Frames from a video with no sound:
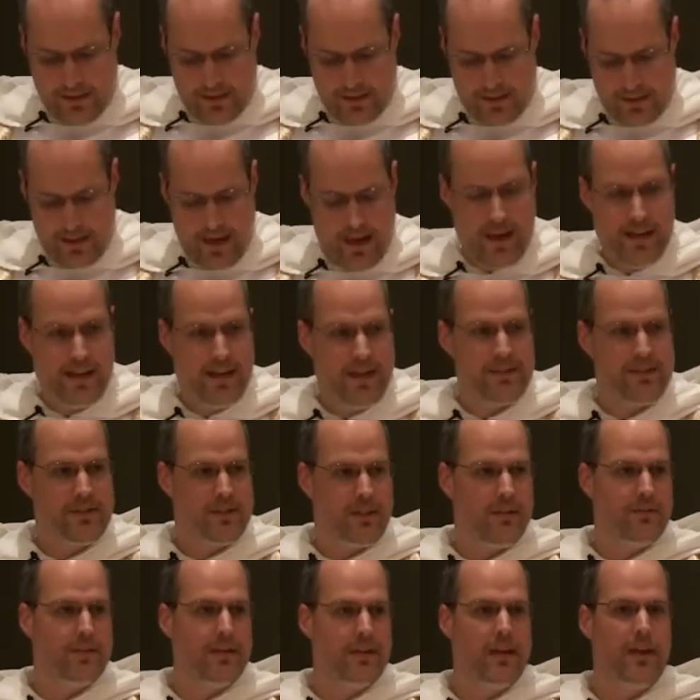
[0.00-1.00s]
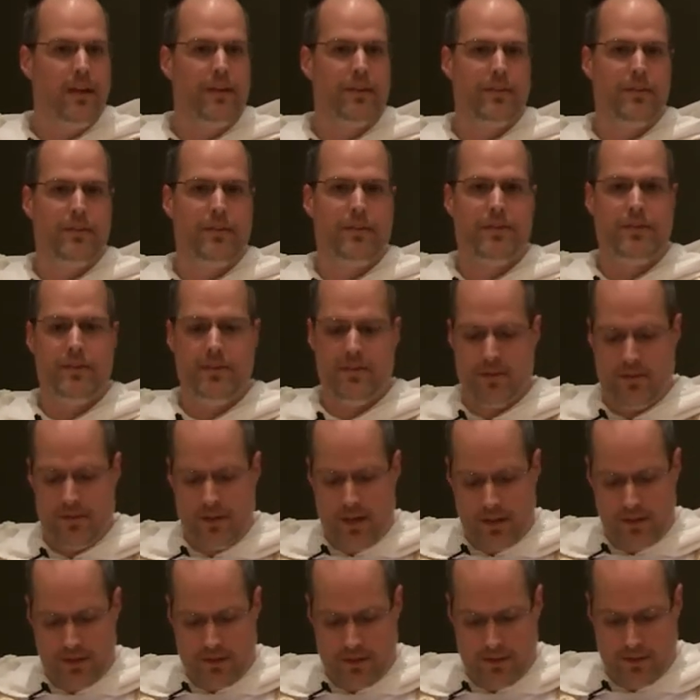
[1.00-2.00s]
God has given us this
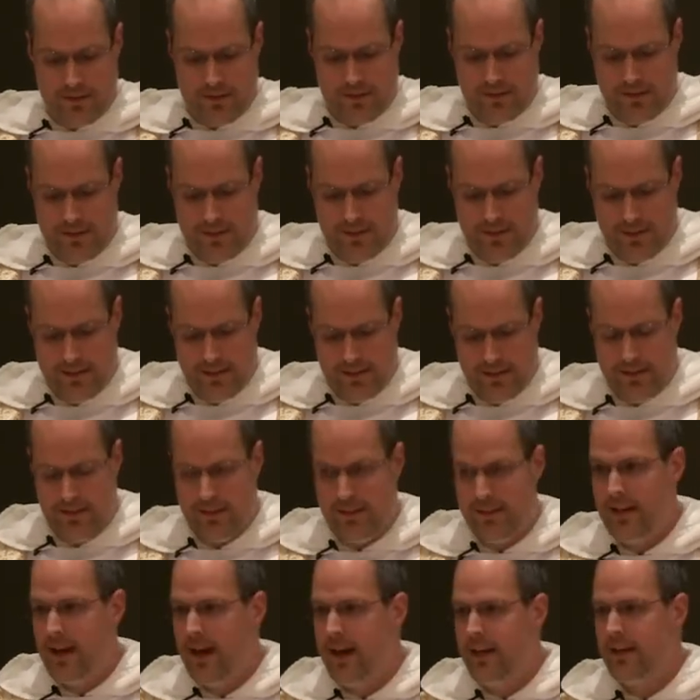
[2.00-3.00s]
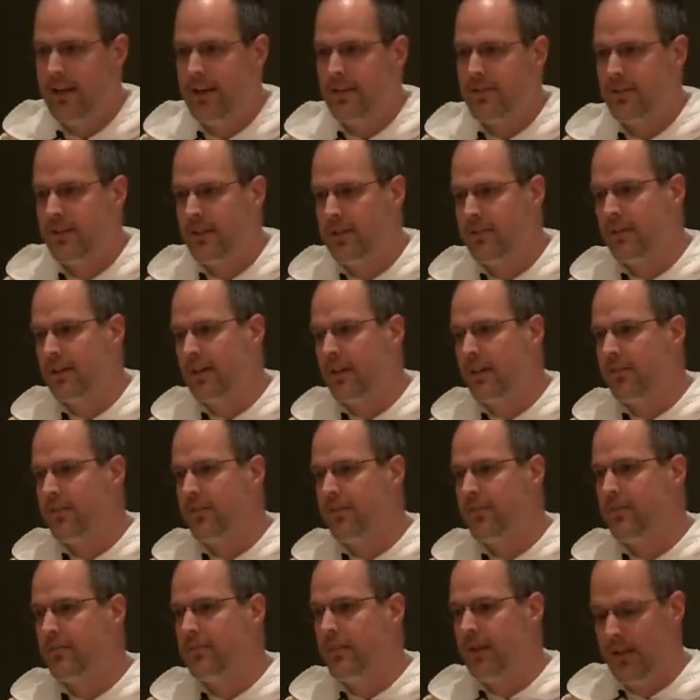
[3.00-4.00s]
instruction, and God has given
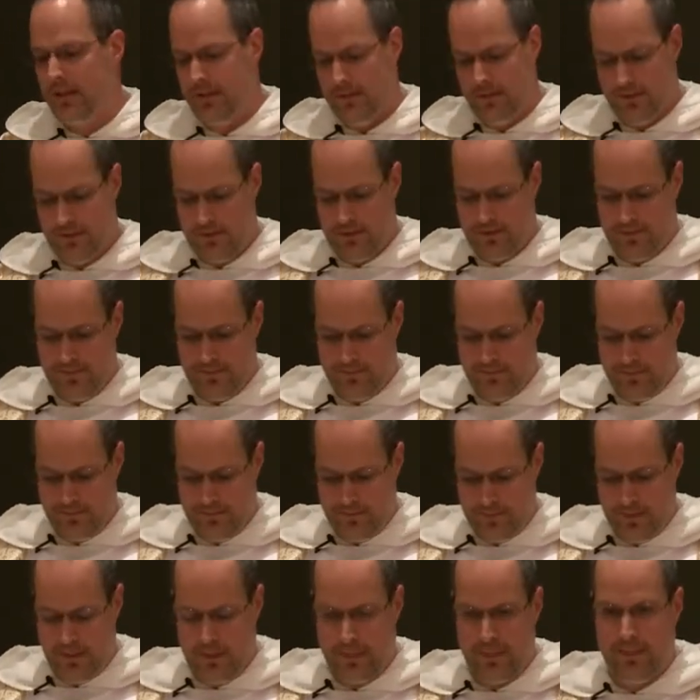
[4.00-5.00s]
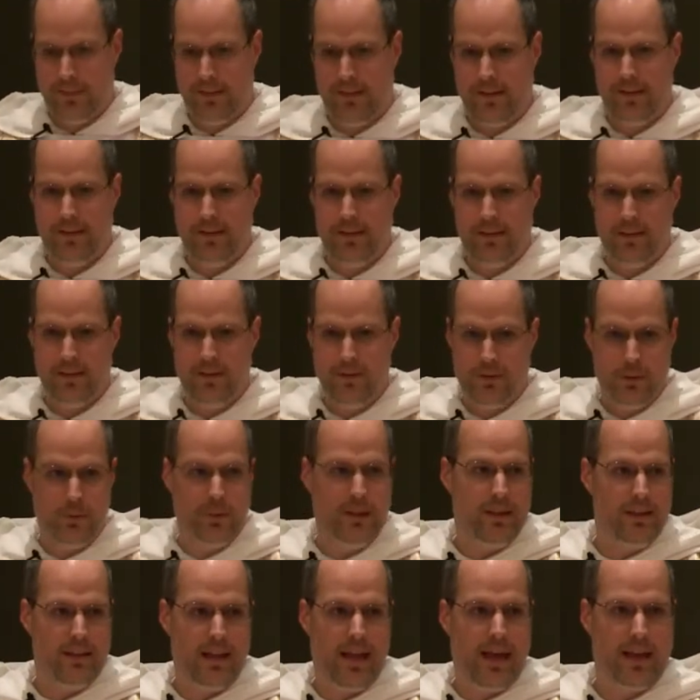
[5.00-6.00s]
us the means. Do
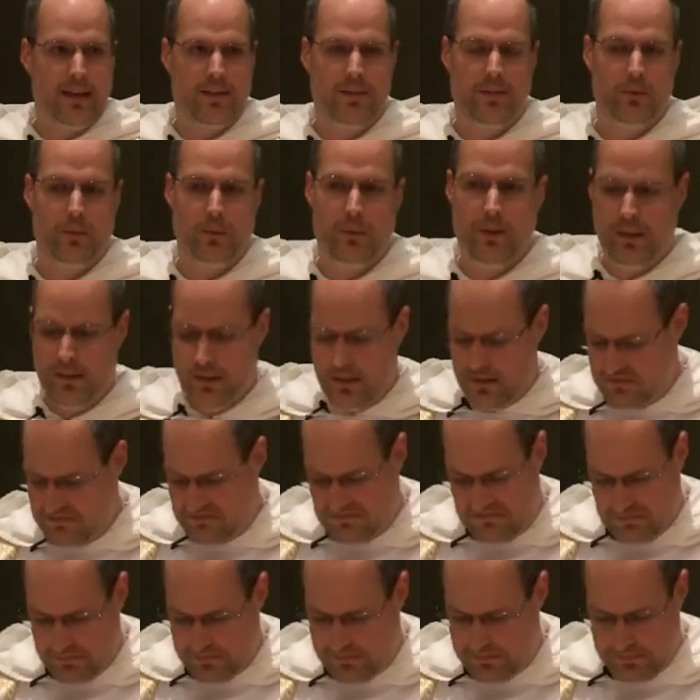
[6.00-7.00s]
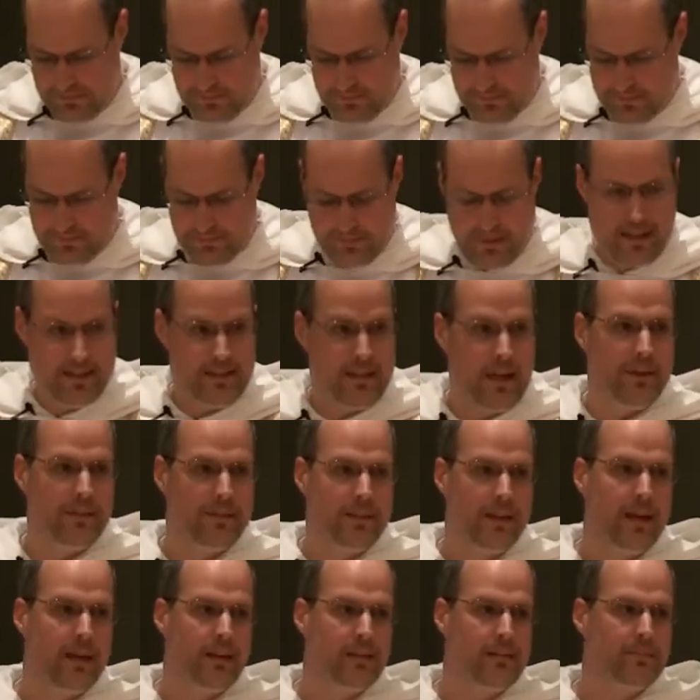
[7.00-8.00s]
we lack the will? I doubt
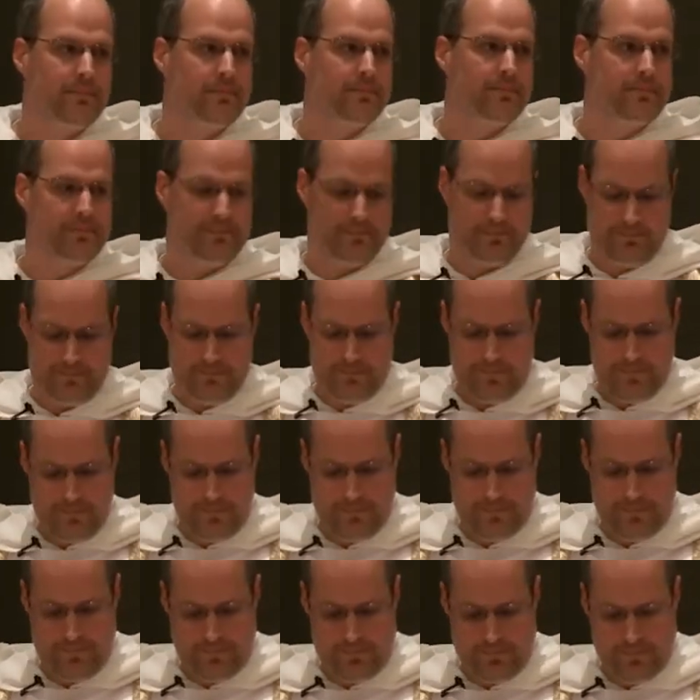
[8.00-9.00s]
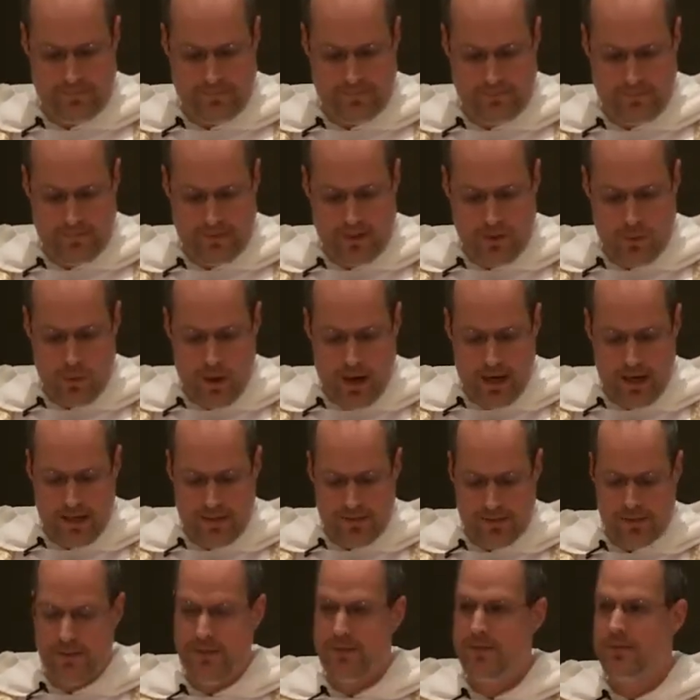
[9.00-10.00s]
that. Then why
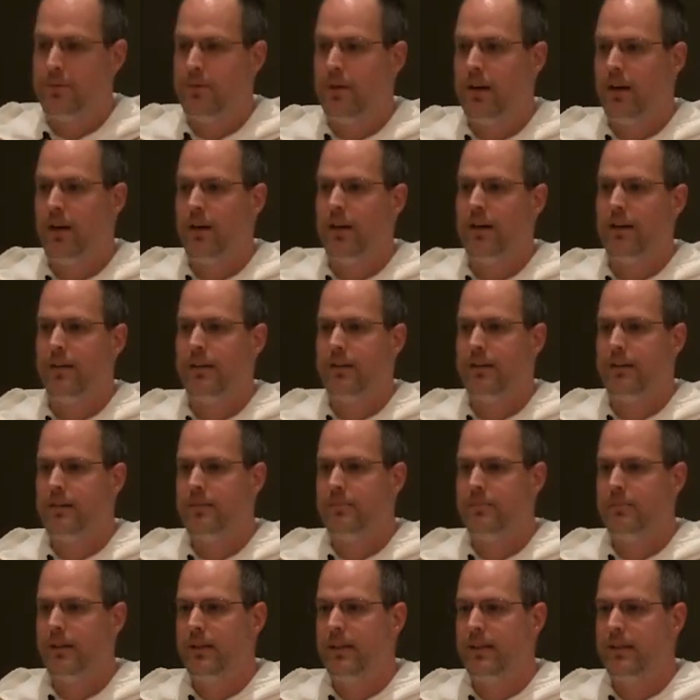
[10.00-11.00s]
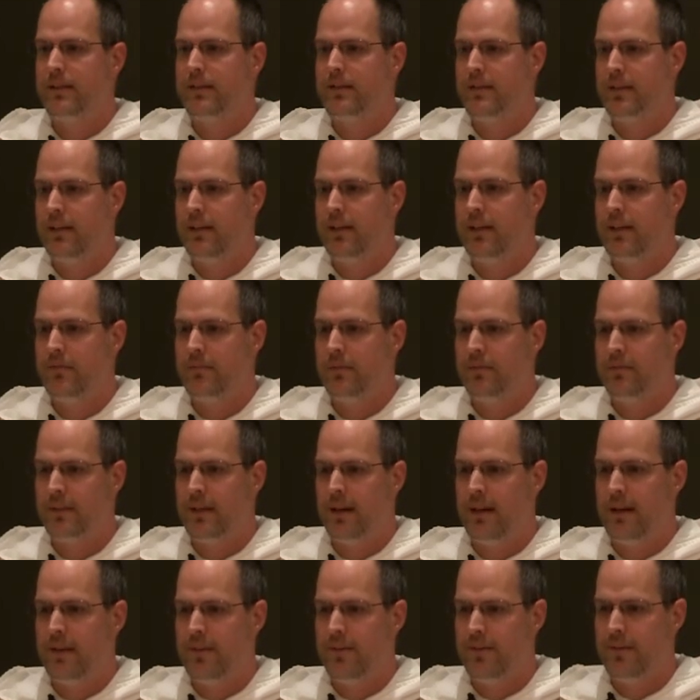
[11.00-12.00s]
is it so hard to bring this kingdom of
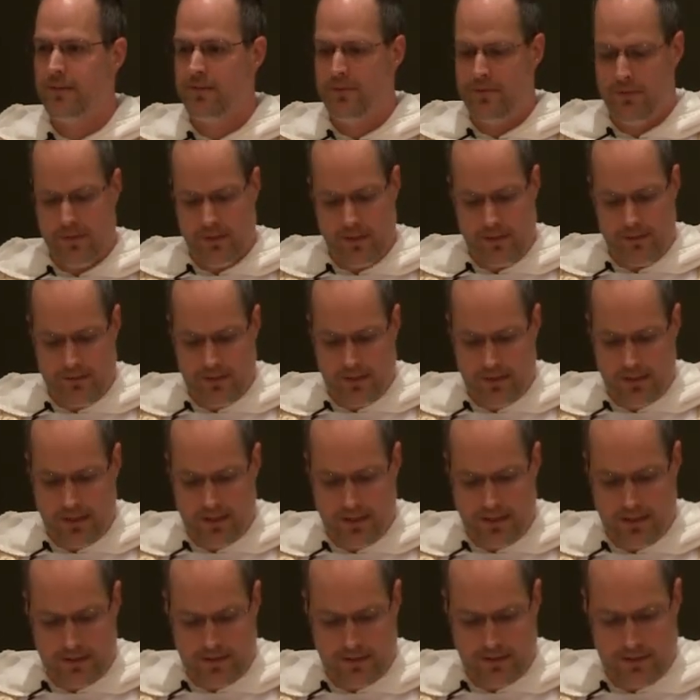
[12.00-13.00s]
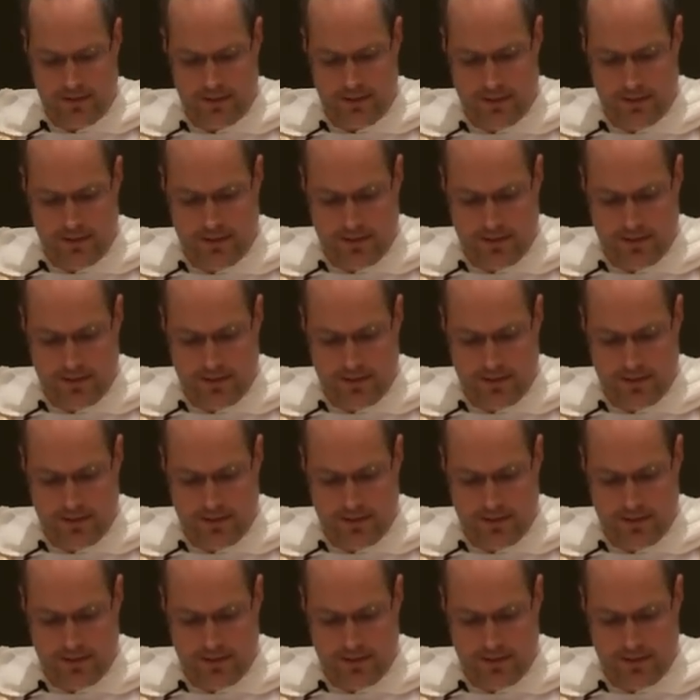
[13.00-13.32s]
God so fully realized?